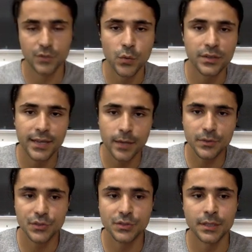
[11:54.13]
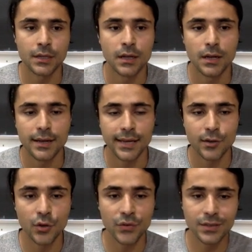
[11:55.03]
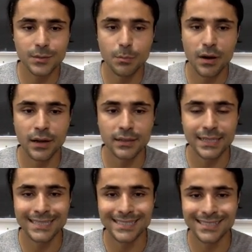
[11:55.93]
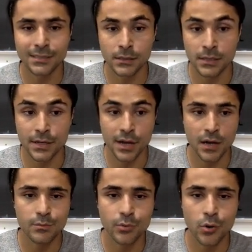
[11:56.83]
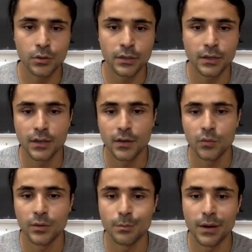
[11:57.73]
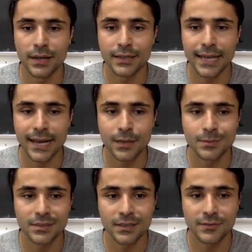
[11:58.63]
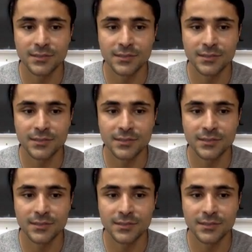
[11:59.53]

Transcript: So in chemistry, a covalent bond is considered nonpolar when bonding atoms have